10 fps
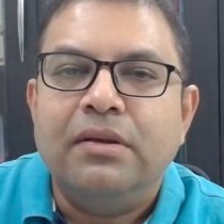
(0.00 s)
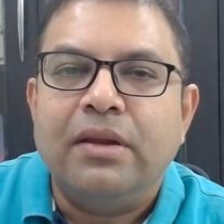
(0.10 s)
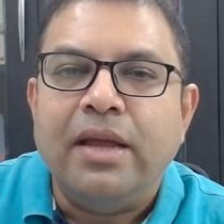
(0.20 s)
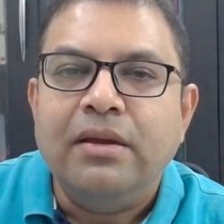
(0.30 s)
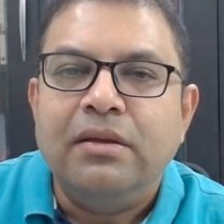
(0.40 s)

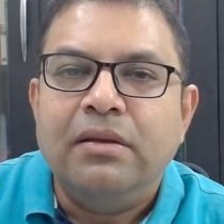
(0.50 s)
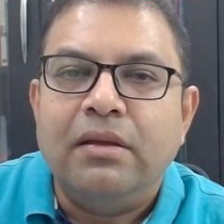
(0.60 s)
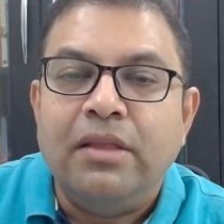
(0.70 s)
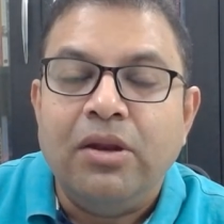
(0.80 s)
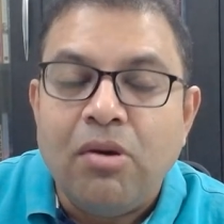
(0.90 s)
Right?
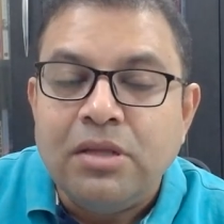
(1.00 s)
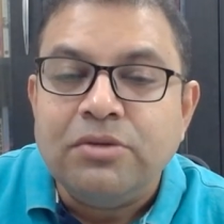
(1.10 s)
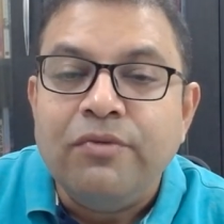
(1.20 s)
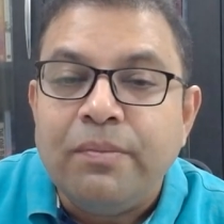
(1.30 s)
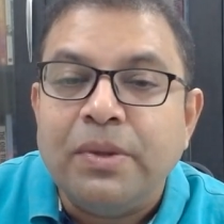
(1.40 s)
The knowledge
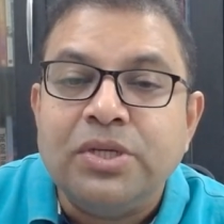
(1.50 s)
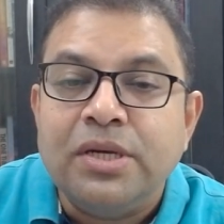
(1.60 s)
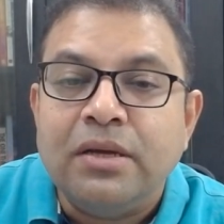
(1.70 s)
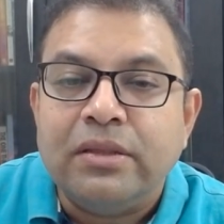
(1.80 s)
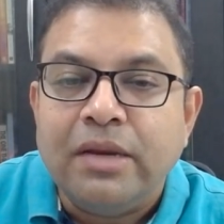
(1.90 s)
of
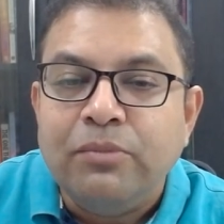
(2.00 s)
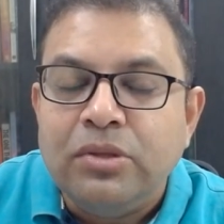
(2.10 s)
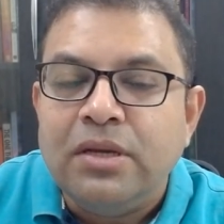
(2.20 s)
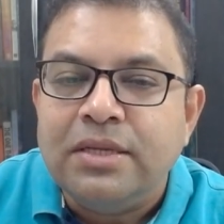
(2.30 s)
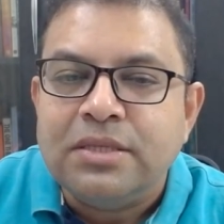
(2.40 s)
Vipassana that
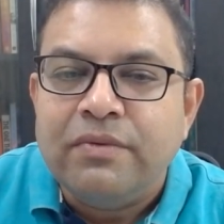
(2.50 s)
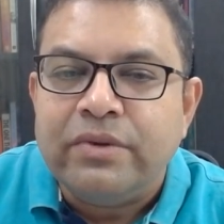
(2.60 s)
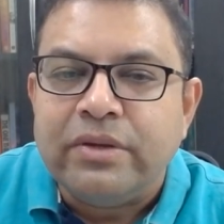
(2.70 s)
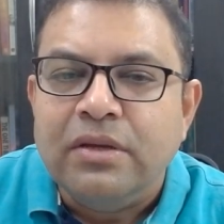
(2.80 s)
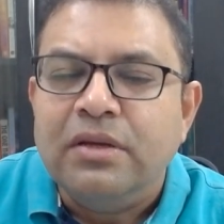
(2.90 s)
Buddha has
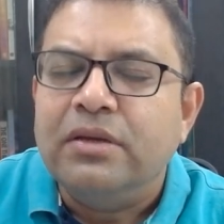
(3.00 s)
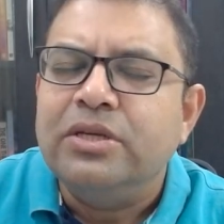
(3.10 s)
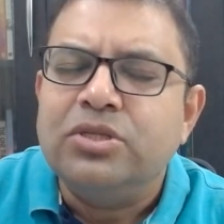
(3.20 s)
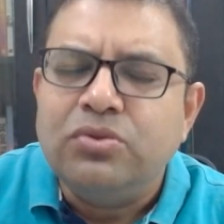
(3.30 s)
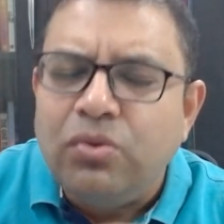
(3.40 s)
given
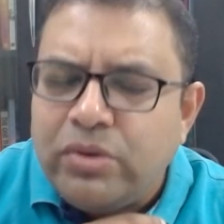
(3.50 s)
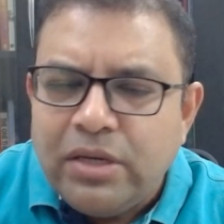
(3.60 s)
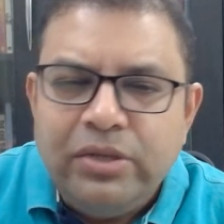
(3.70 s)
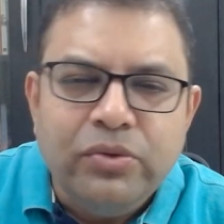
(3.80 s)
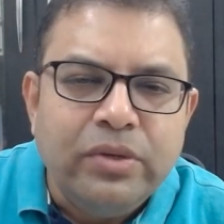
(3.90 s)
is
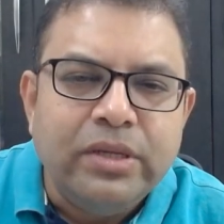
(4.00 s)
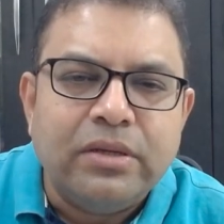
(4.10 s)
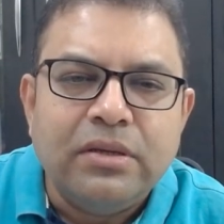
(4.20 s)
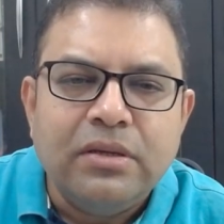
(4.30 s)
totally unique.